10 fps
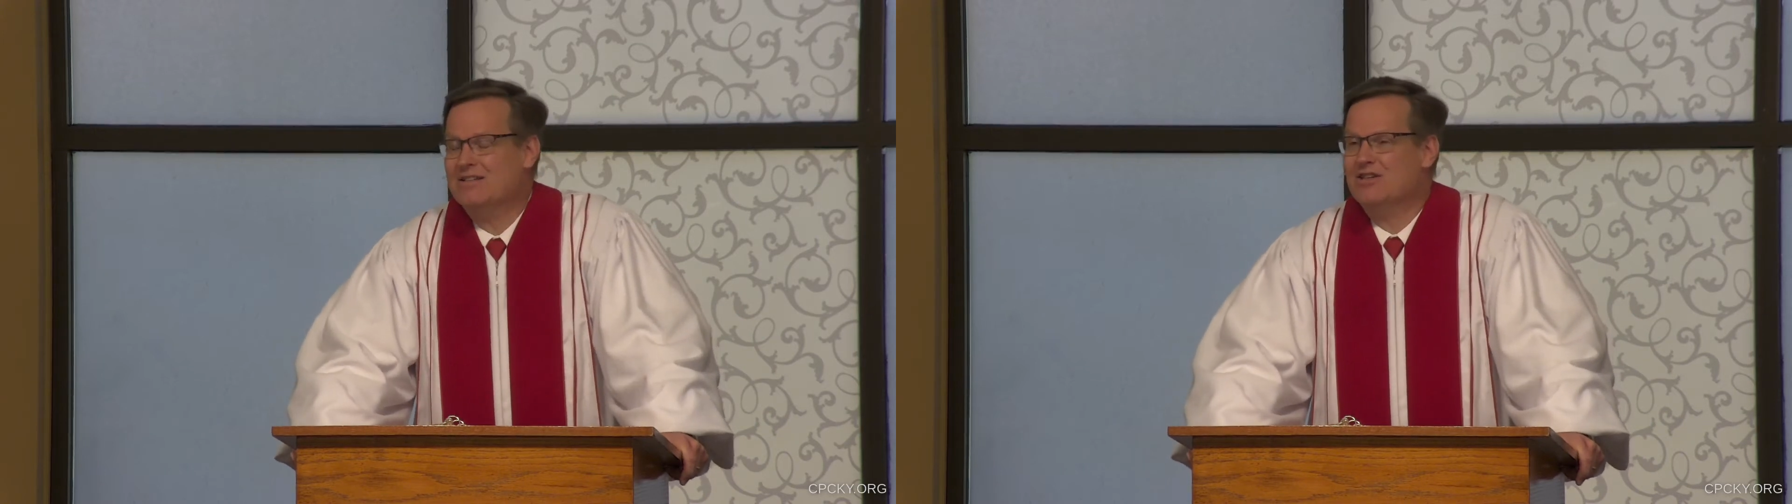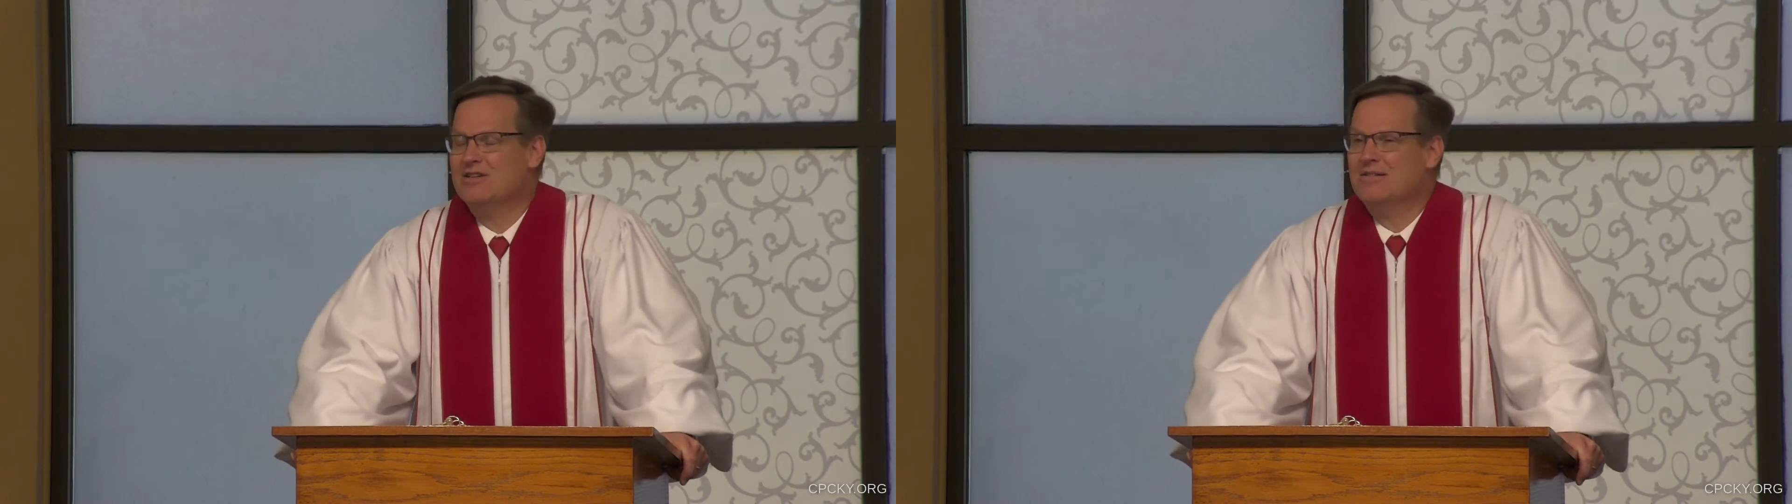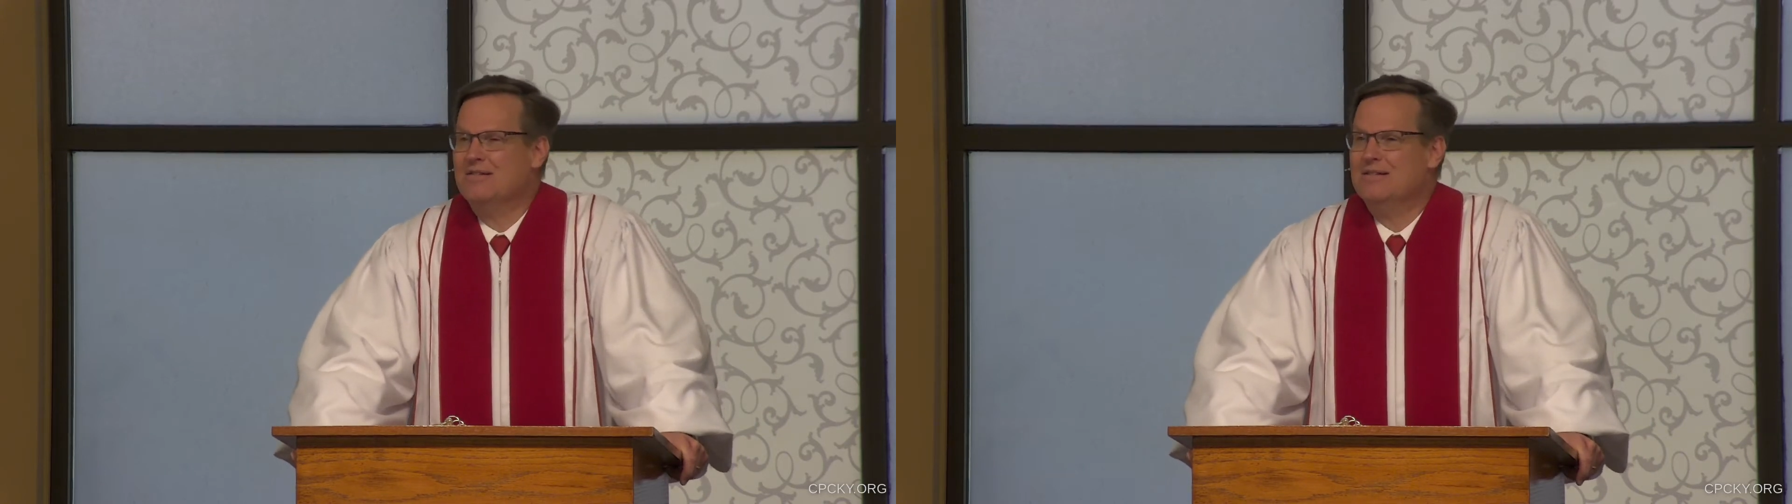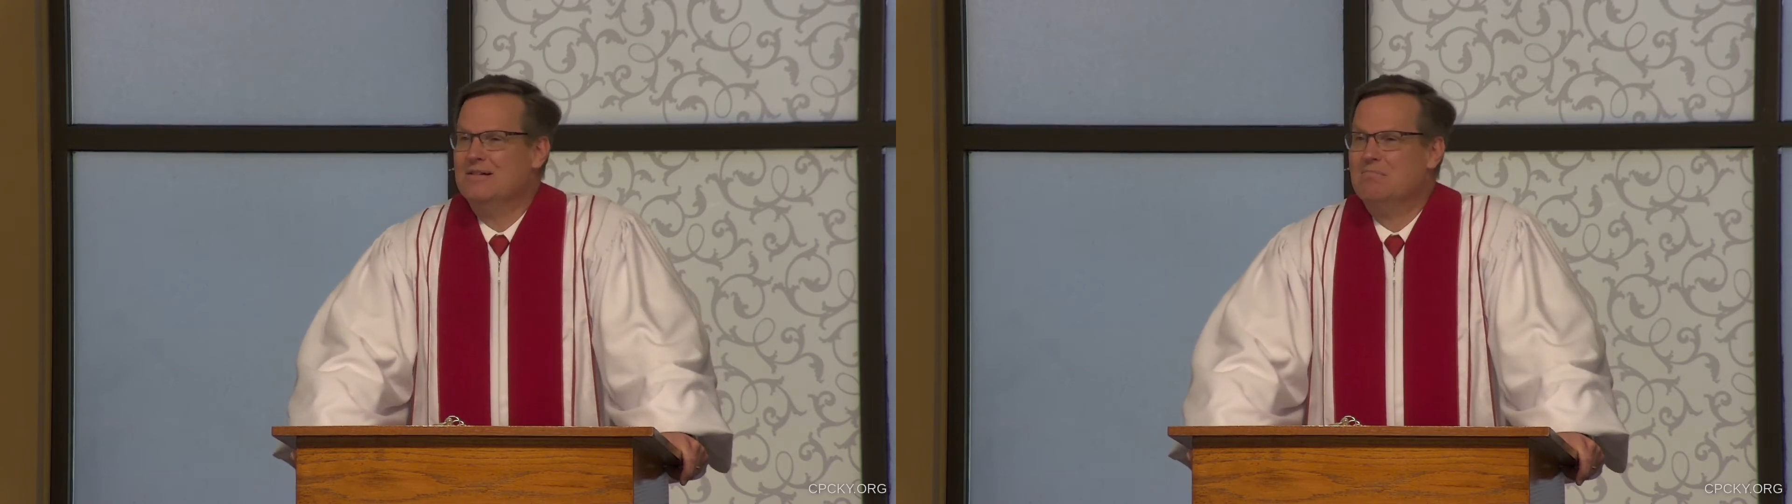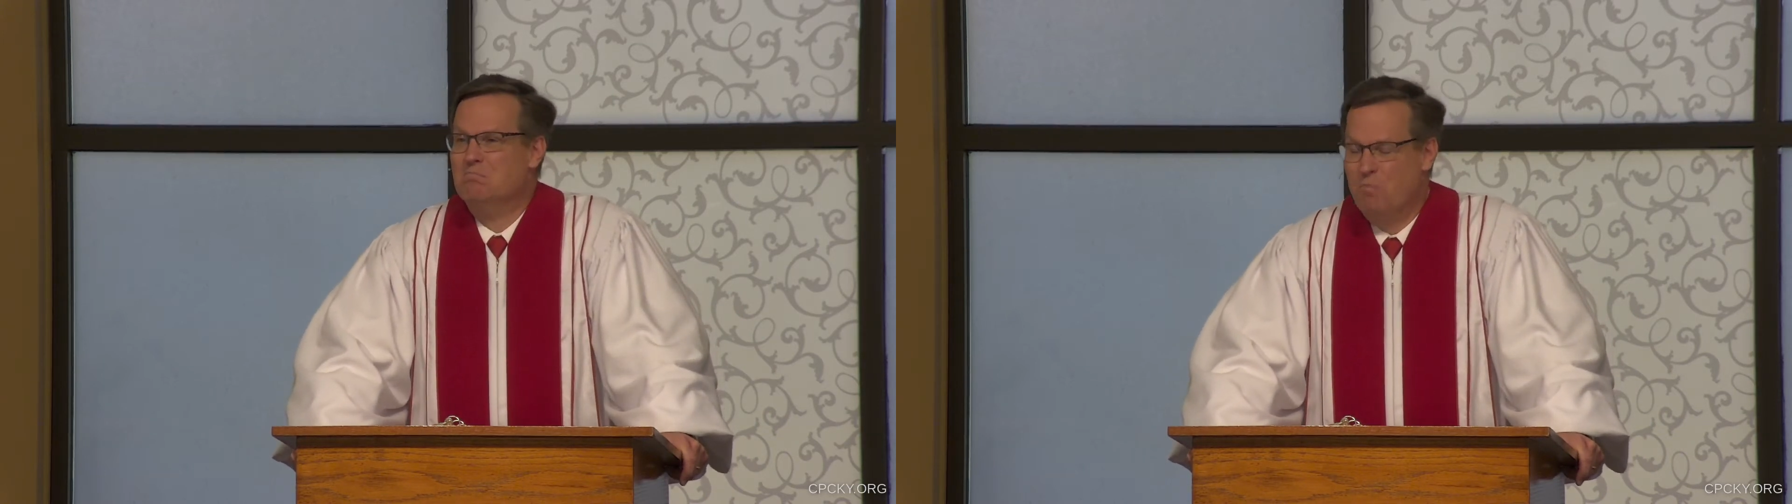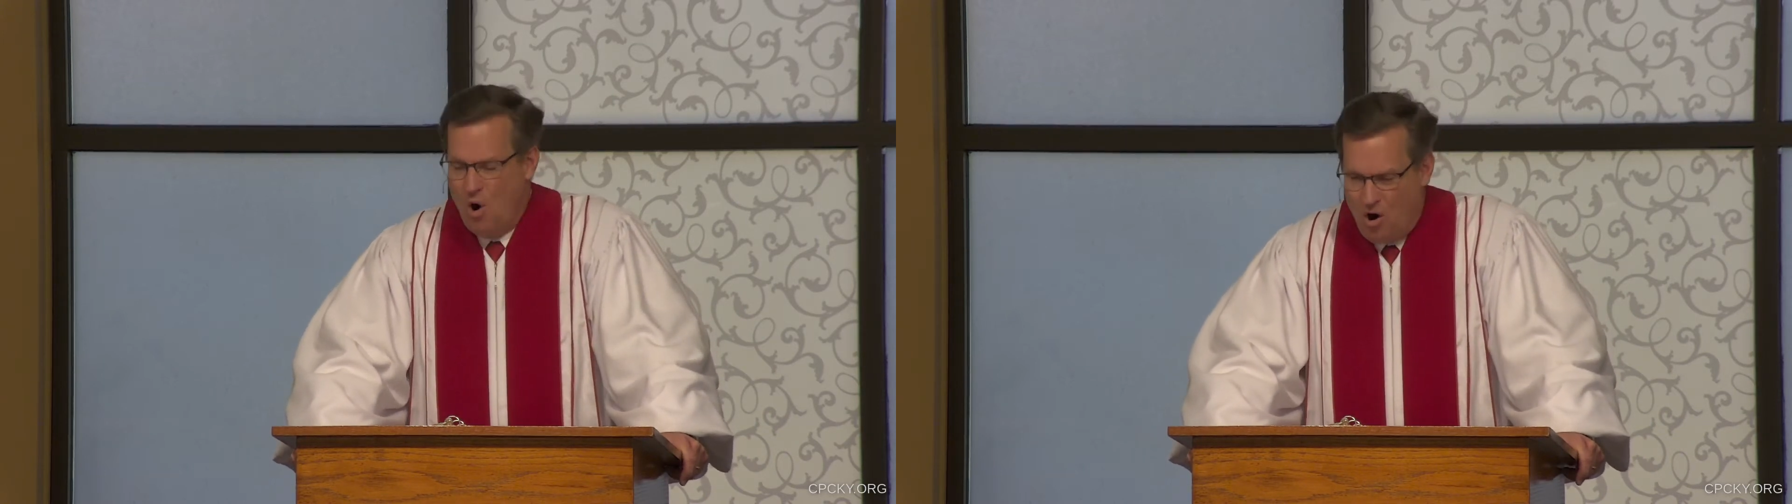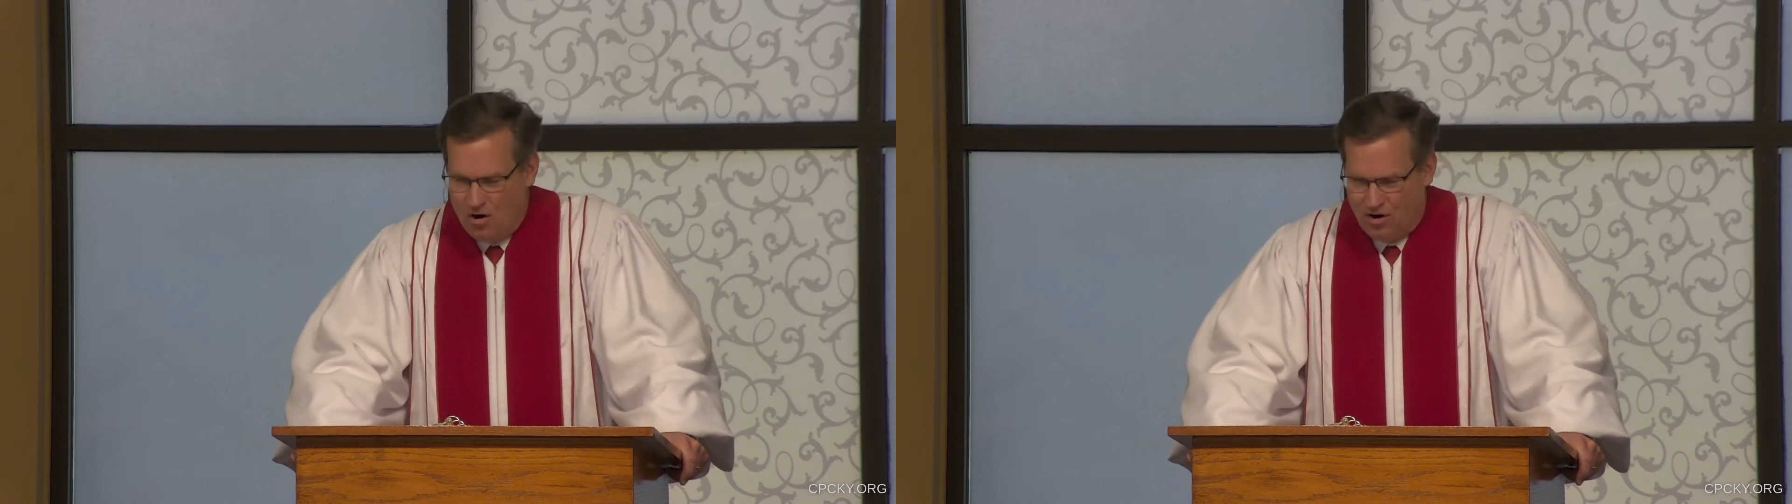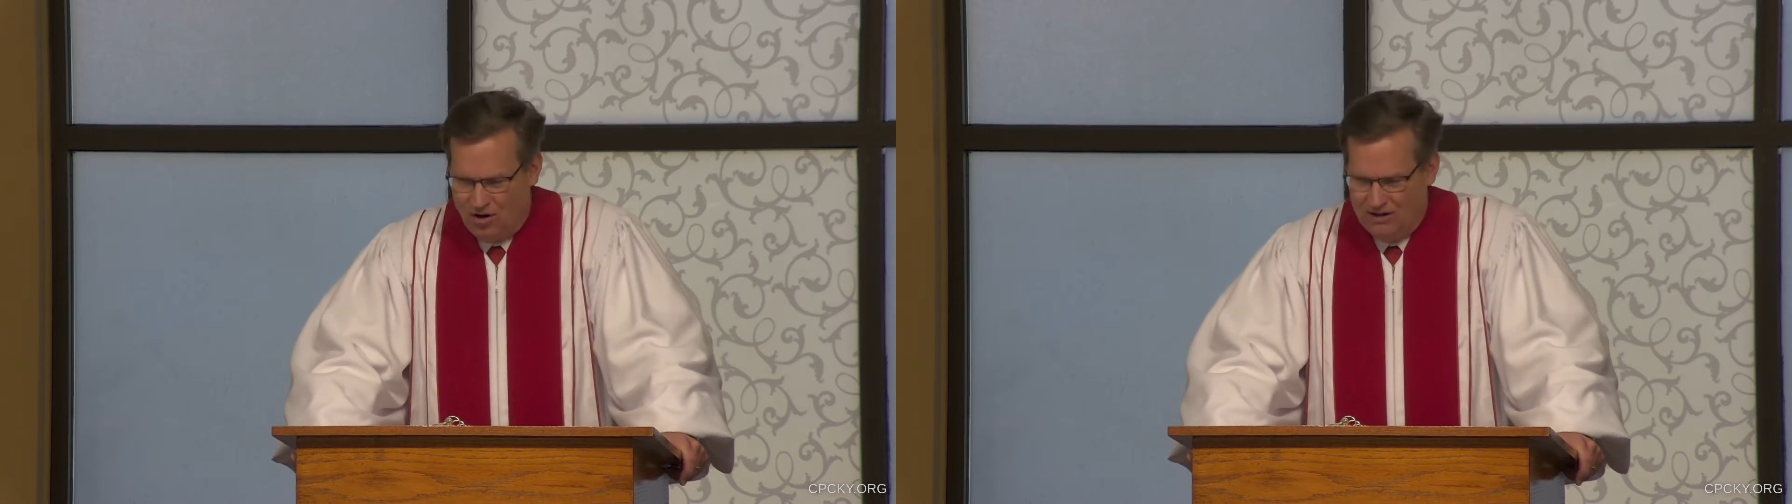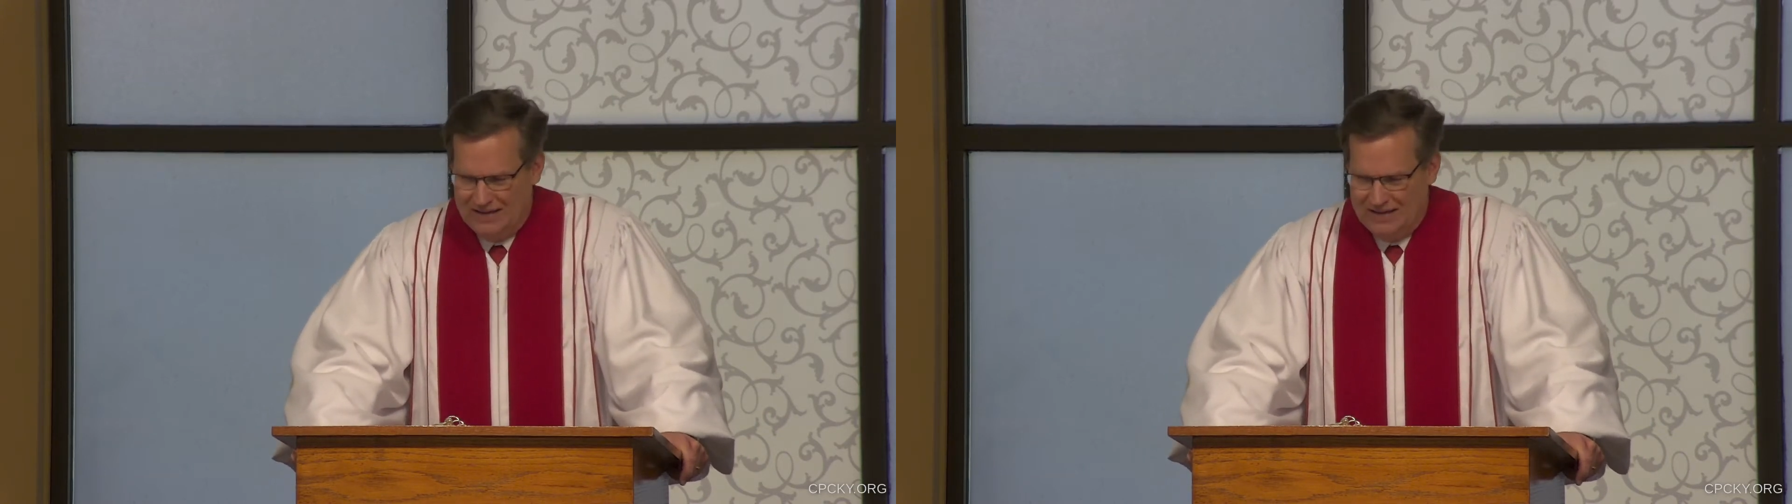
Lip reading: Is it moral?